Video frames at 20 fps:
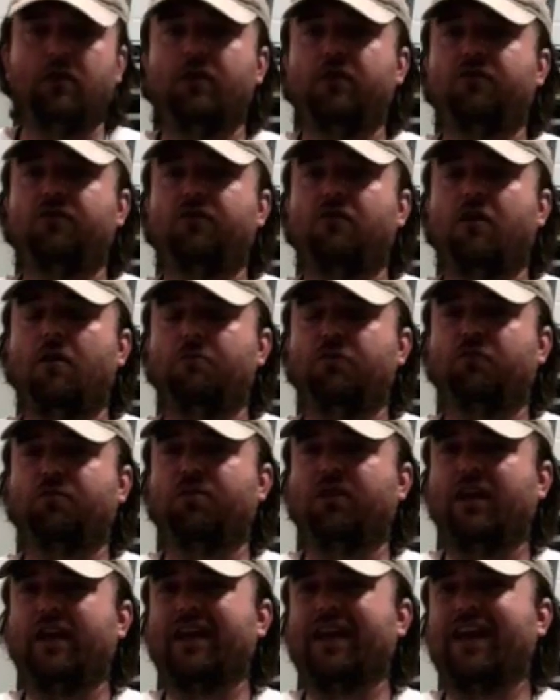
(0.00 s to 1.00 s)
So I'm just
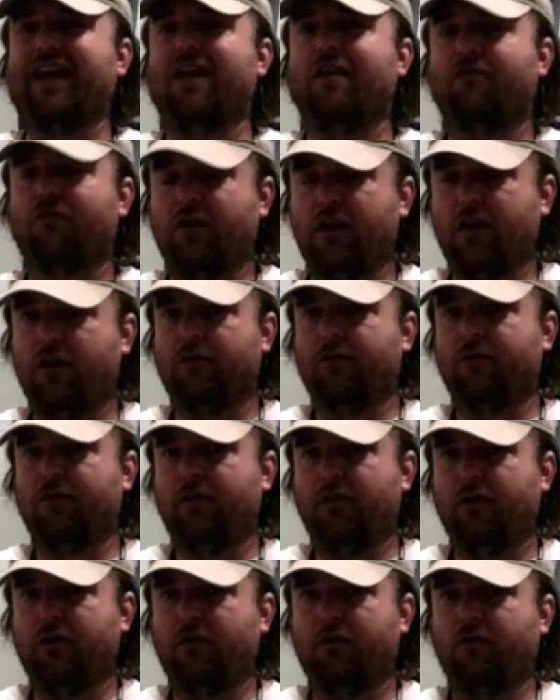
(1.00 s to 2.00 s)
playing every other
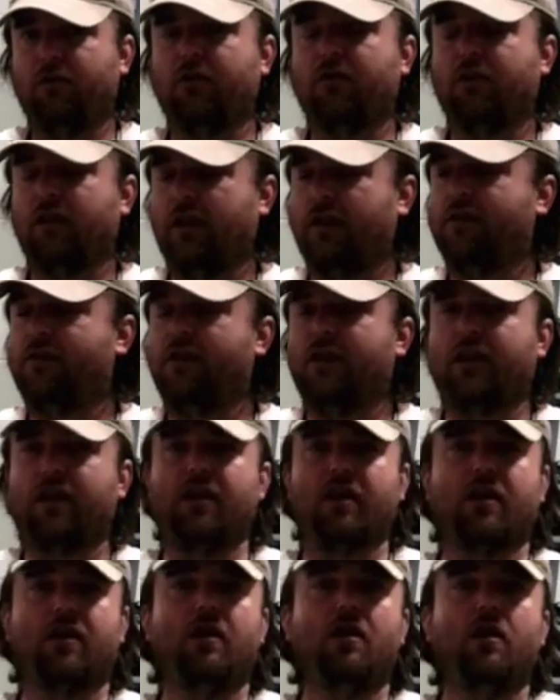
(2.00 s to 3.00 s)
note and
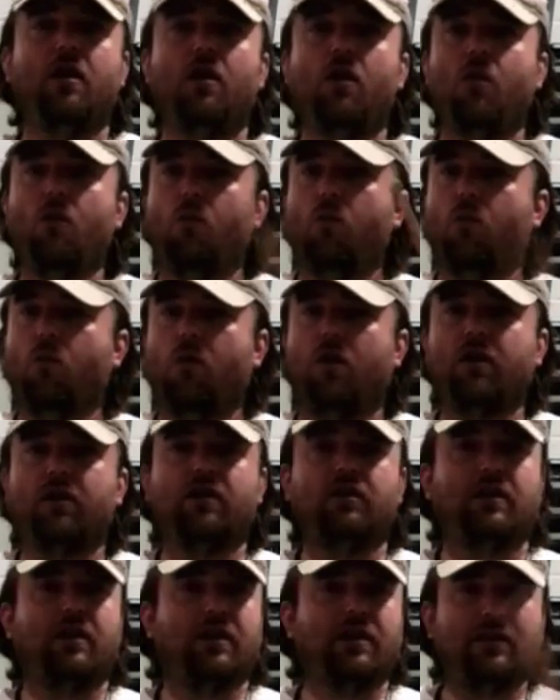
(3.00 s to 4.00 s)
thinking
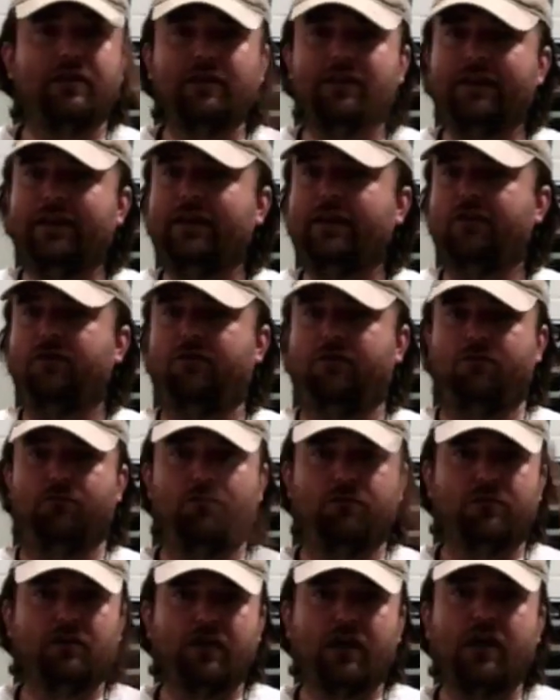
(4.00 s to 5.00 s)
one, leap,
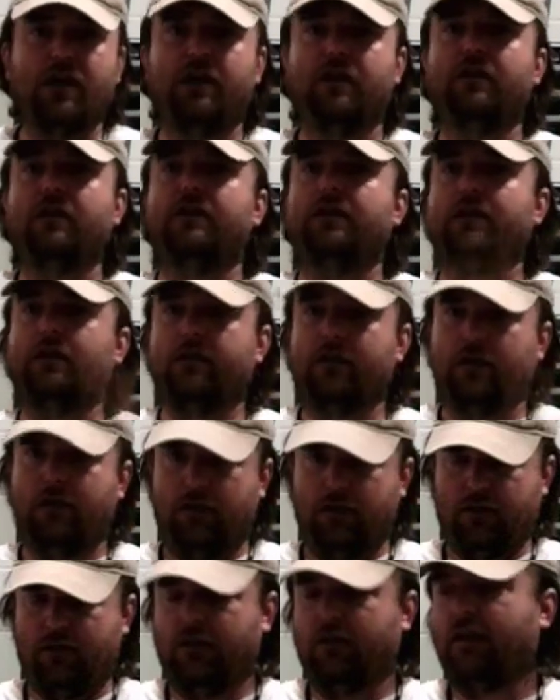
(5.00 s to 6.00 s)
la,
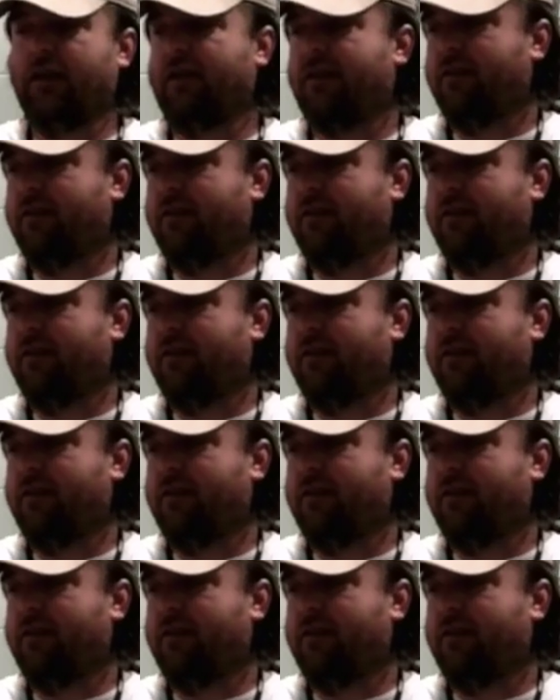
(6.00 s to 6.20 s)
like